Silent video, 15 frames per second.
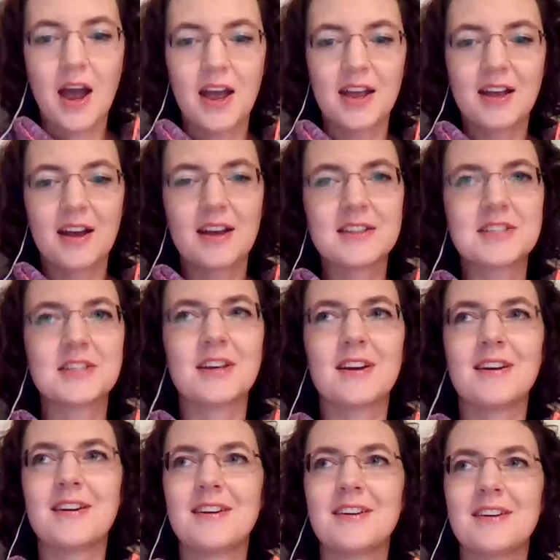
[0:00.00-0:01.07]
got,
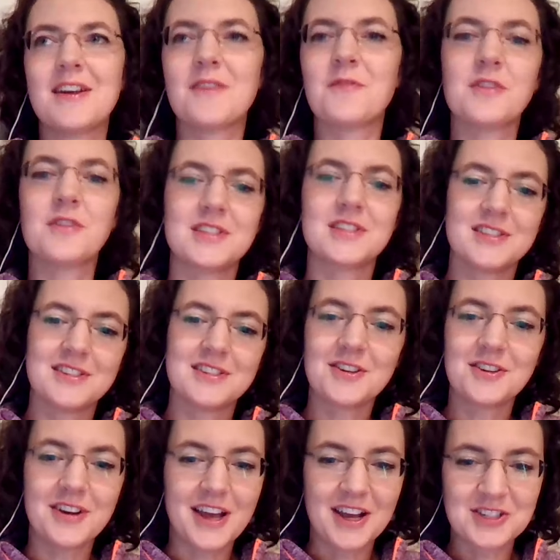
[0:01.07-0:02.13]
well, this isn't
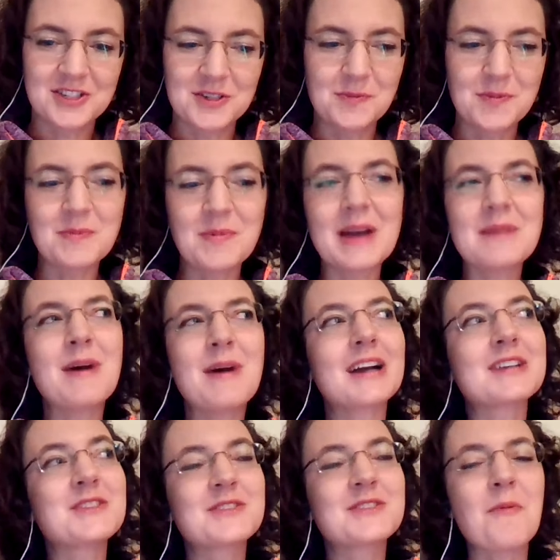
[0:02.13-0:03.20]
international, but my
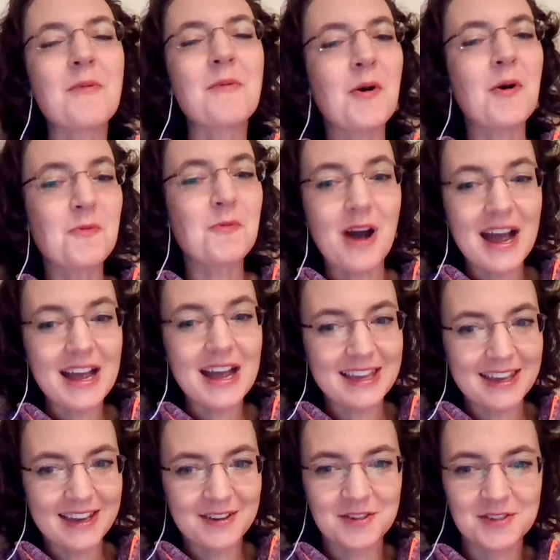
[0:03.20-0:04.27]
box is from
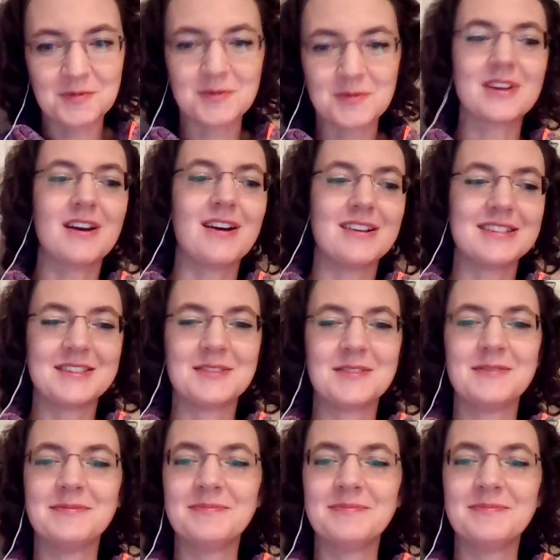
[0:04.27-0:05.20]
Hawaii, which was awesome.